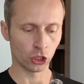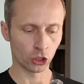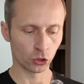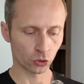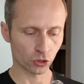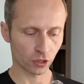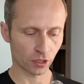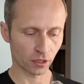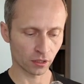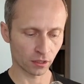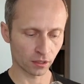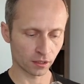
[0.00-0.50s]

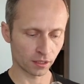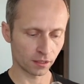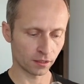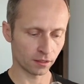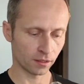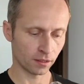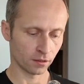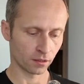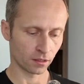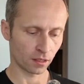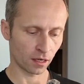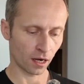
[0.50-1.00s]
Usually
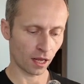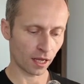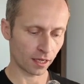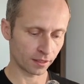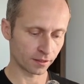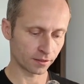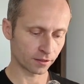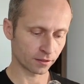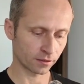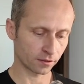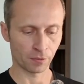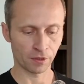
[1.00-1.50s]
the
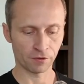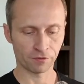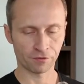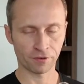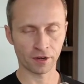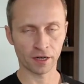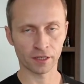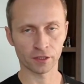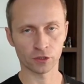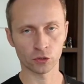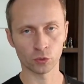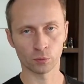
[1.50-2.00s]
clients
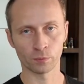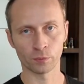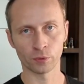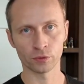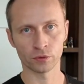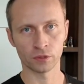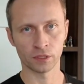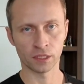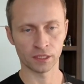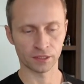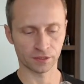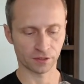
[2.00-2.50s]
prefer to put
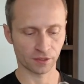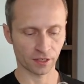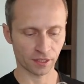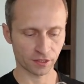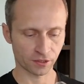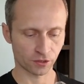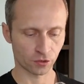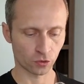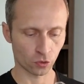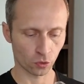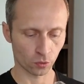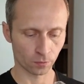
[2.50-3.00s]
this
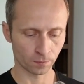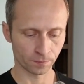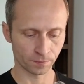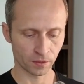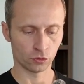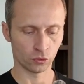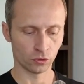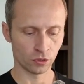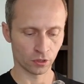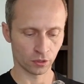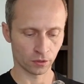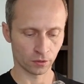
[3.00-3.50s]
restroom to
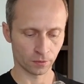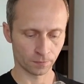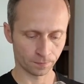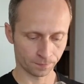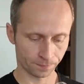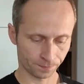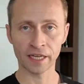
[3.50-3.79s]
the